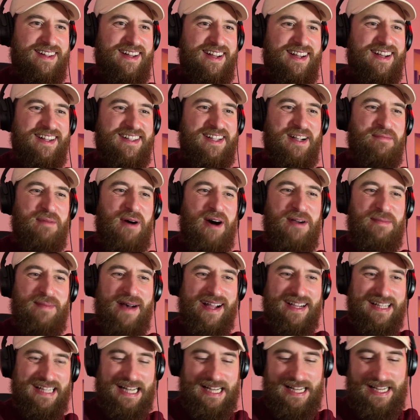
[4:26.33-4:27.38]
Look at my
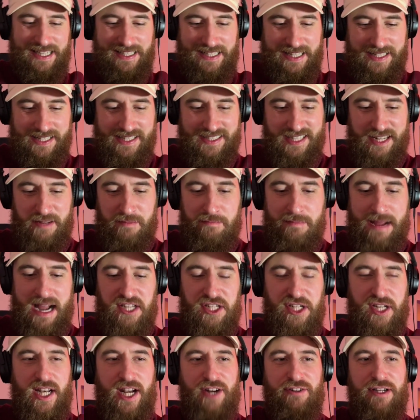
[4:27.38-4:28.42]
man cleaning his
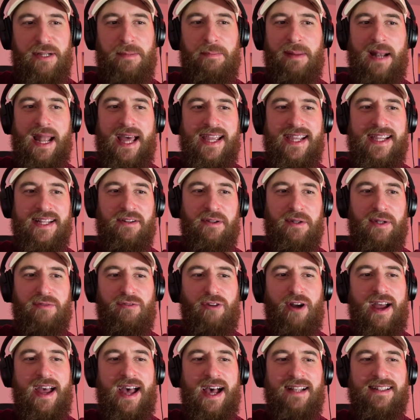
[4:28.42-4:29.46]
imaginary blade on the
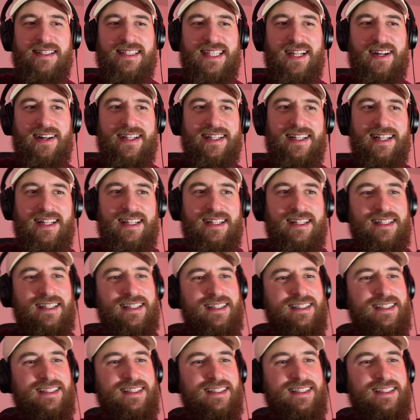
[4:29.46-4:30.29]
right hand side, look.